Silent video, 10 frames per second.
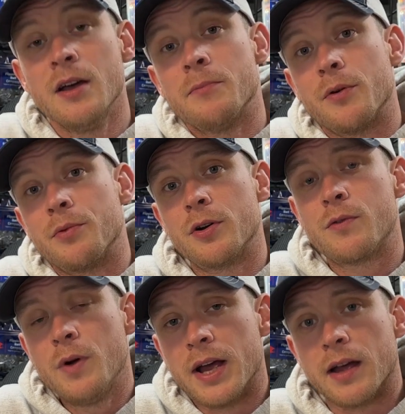But real
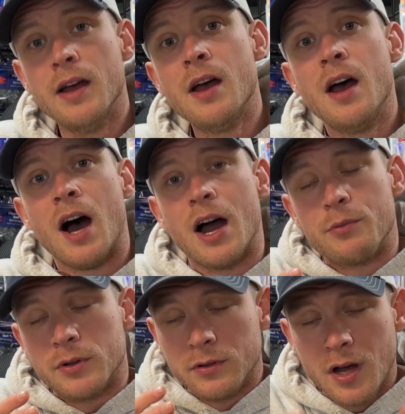quick, I
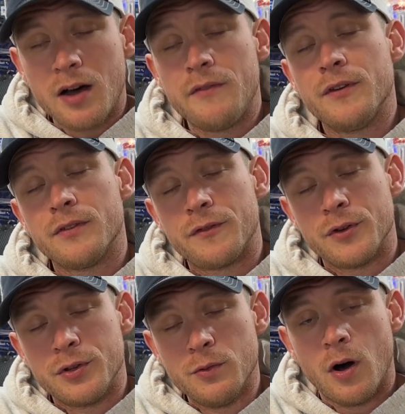would love for
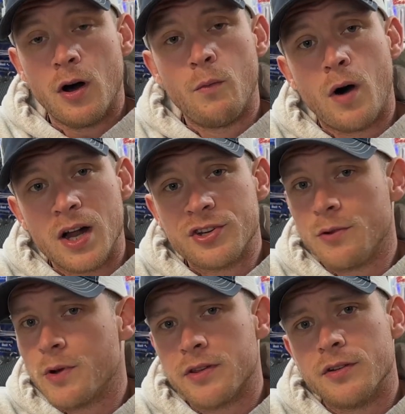you all
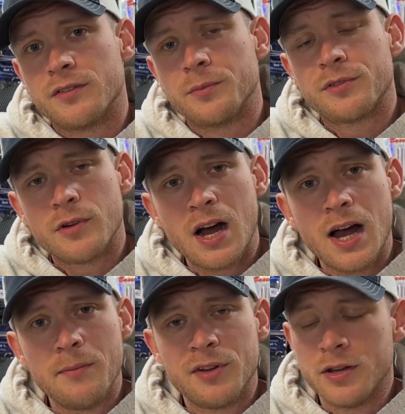watching, whether you're
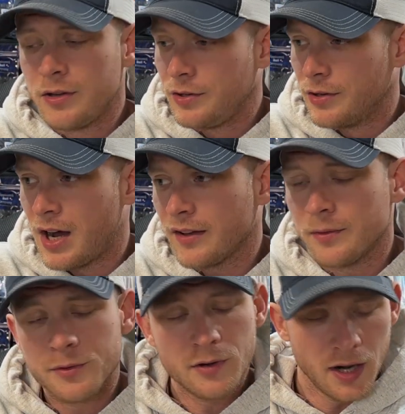subscribed, you're not
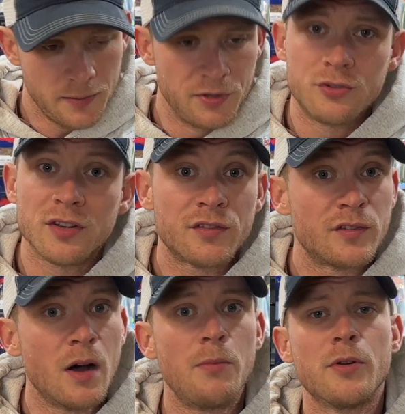subscribed, you just
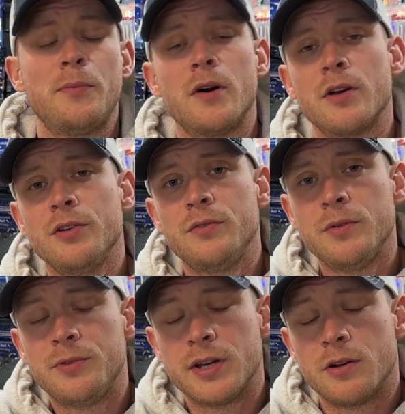stumbled upon our
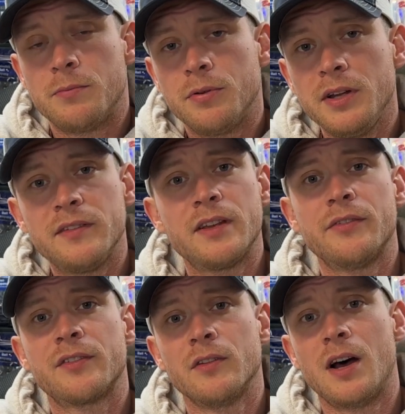YouTube channel, please give
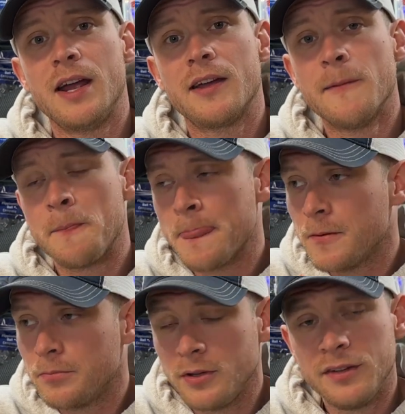us a like,
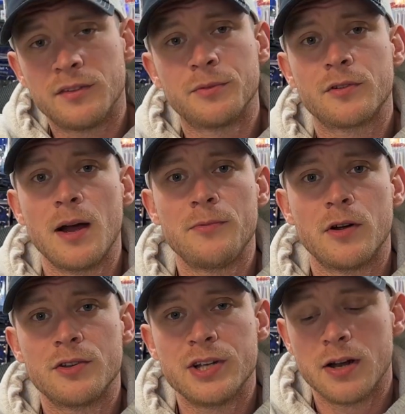please subscribe to
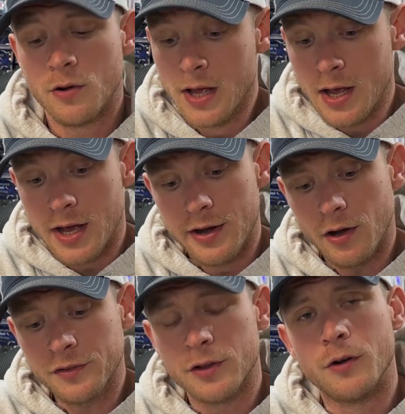our channel, and
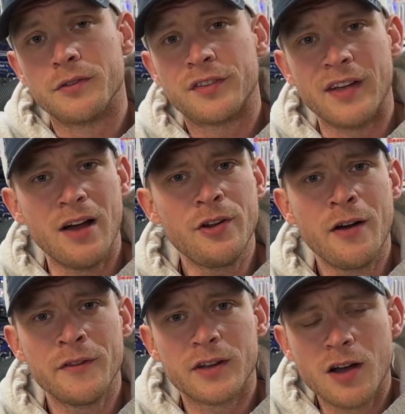also sound
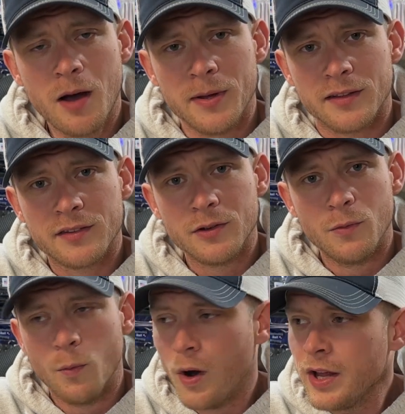off in the comments.
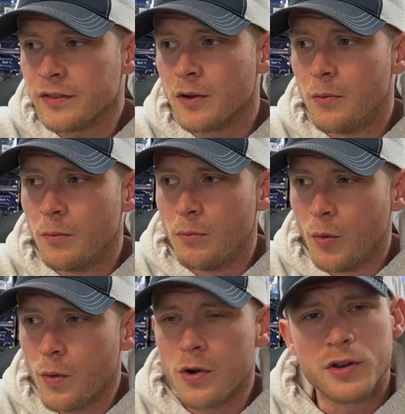What
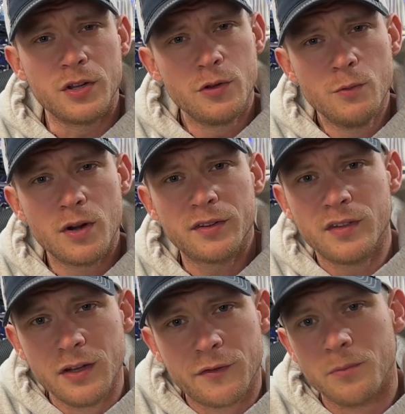more do you want to
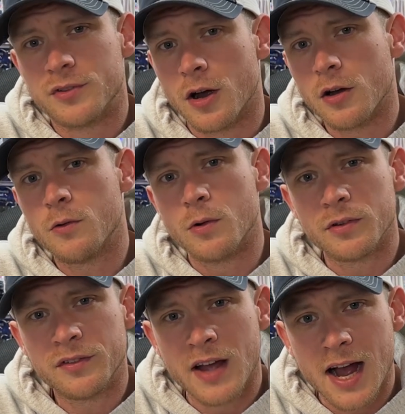see from Dark
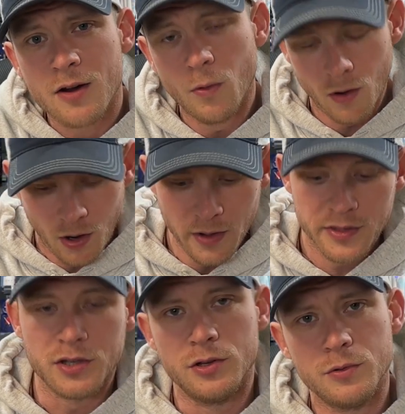Horse Tackle on
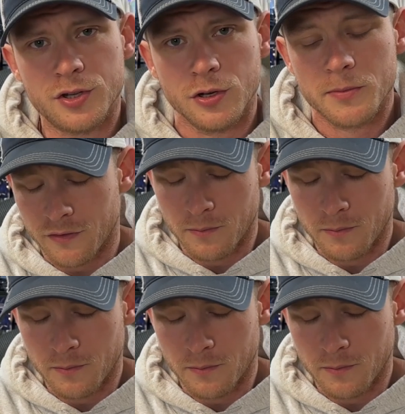the YouTube?